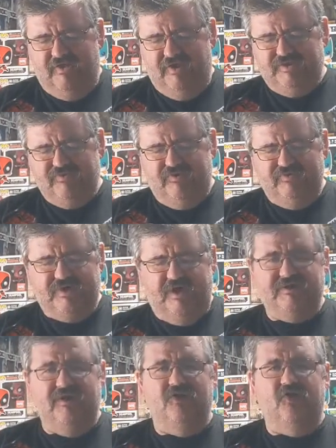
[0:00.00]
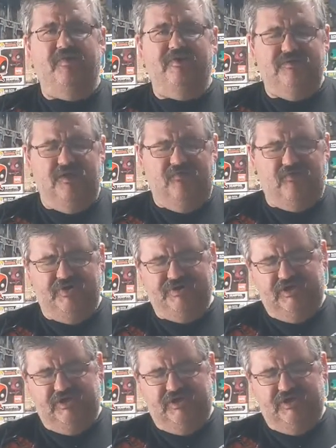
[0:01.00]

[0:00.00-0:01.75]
This one was actually a little bit different.